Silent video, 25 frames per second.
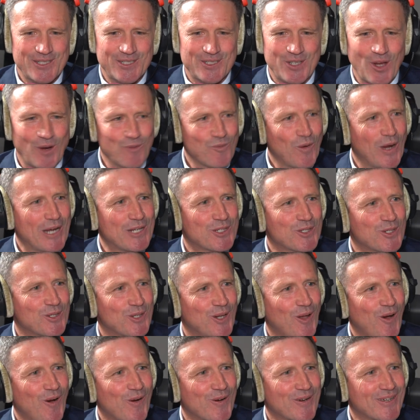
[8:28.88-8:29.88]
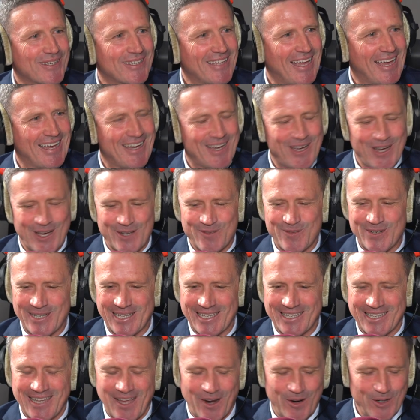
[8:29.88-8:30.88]
don't wait too long. I'd
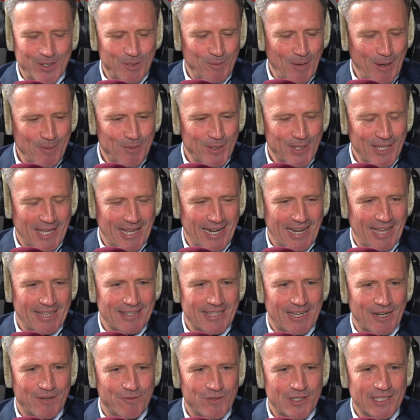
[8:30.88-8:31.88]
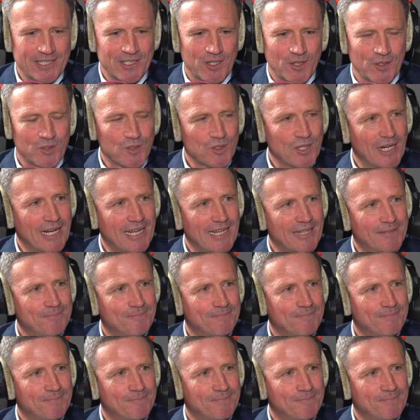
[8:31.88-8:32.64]
really encourage people to get out there and visit Australia.